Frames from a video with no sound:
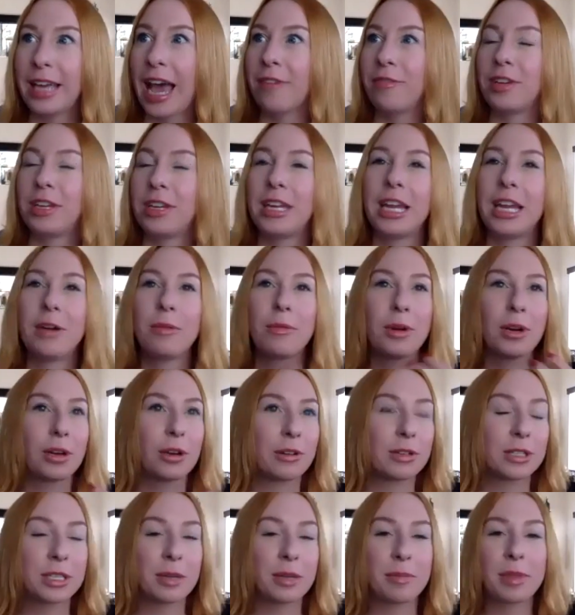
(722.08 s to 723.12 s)
a network or
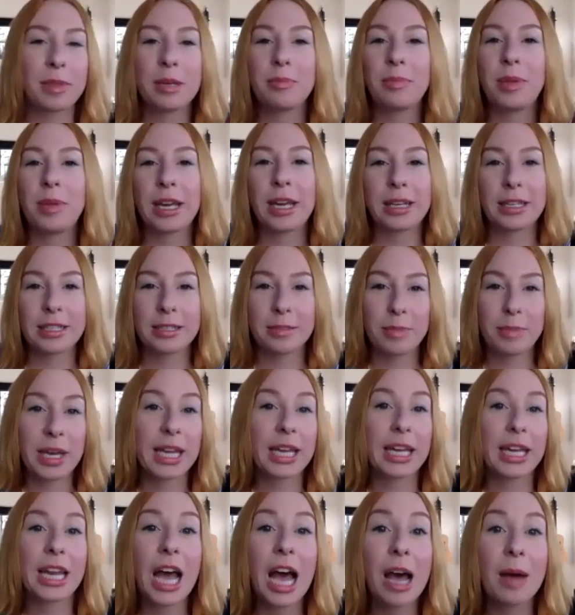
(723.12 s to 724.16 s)
something pick pick it
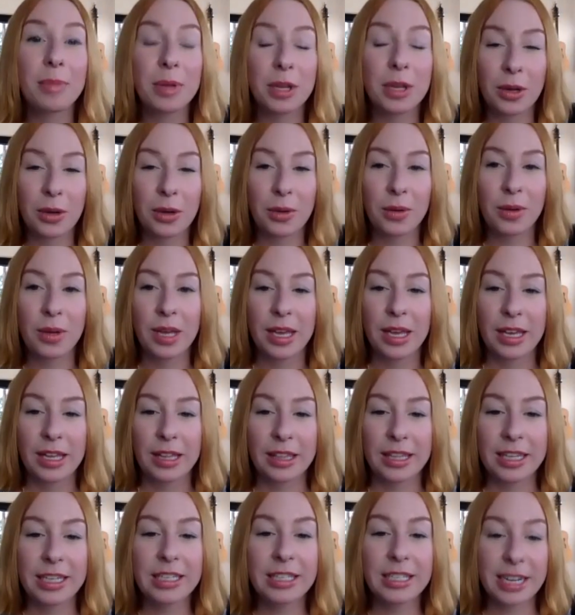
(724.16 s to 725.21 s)
up you know
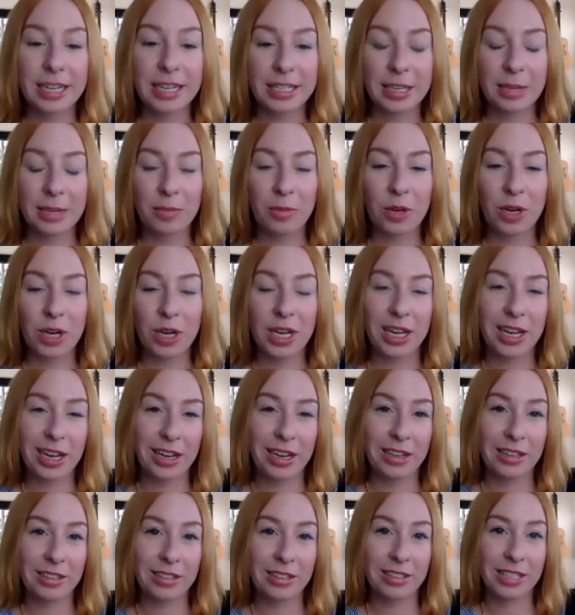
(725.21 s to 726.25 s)
these days I'm working
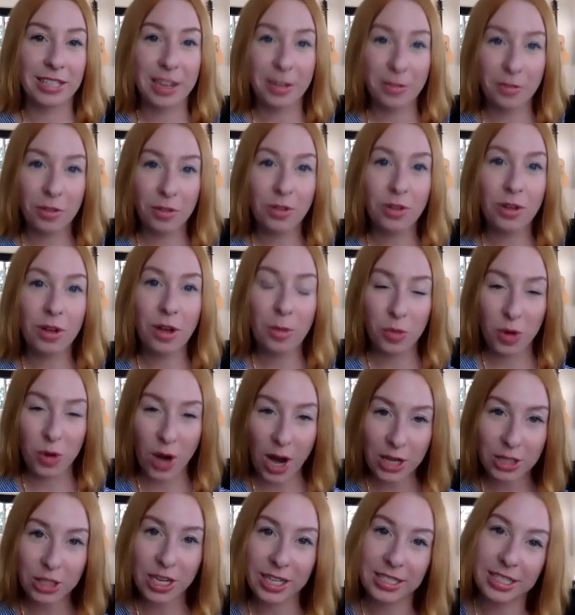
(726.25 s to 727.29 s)
on several
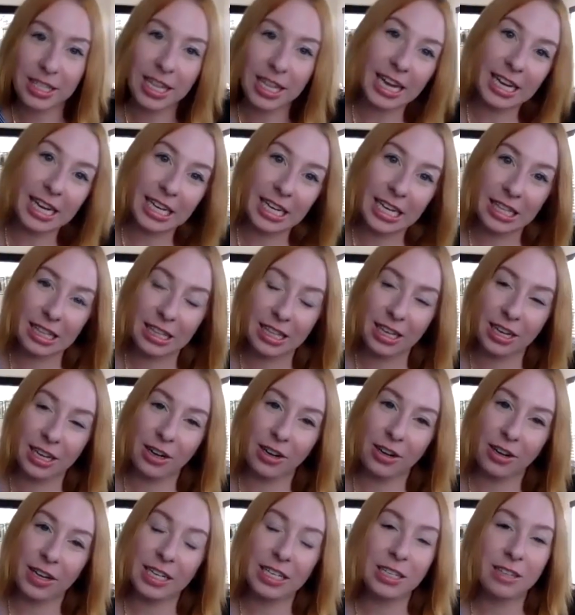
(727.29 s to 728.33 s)
projects like it that
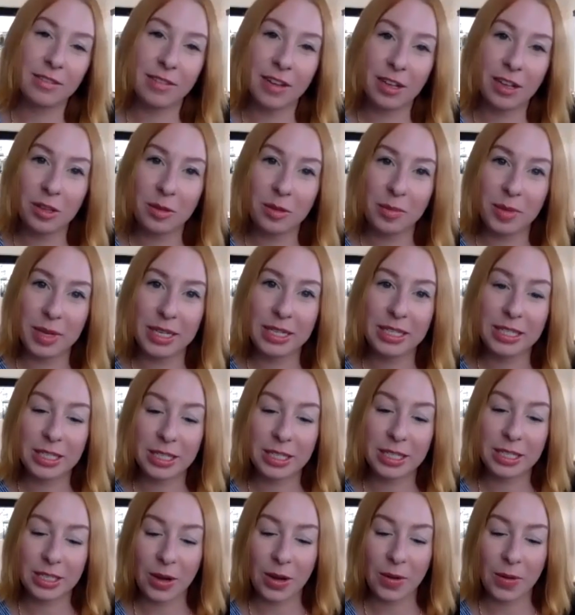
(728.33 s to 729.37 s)
are in development.
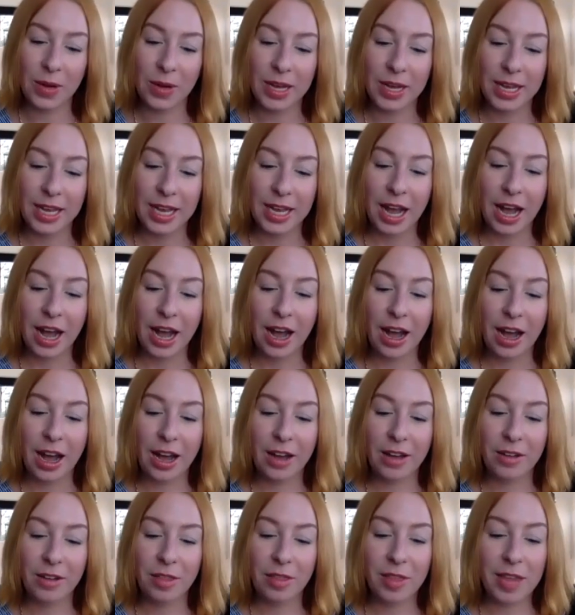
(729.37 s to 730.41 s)
So uh,
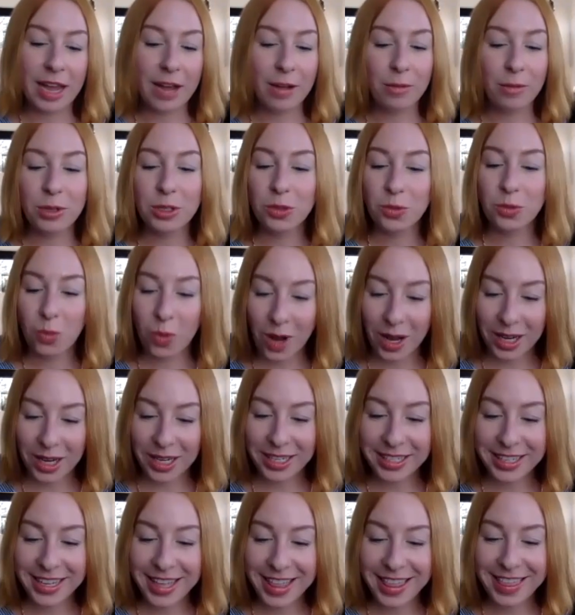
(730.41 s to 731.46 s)
that was
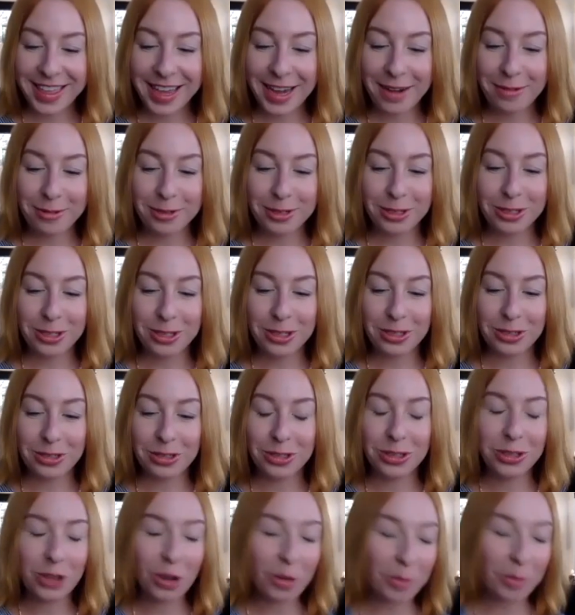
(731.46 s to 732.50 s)
one that was
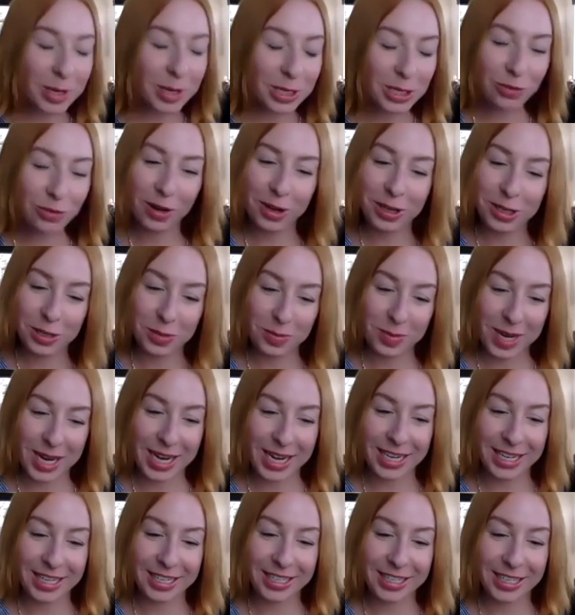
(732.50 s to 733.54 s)
so much fun to make.
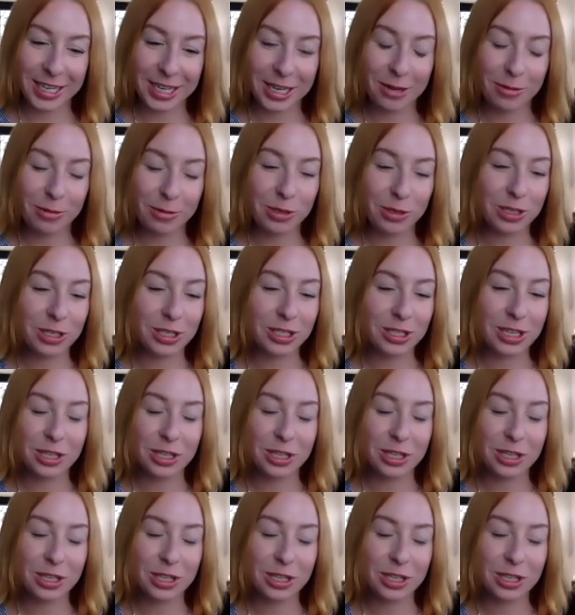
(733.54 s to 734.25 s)
It was such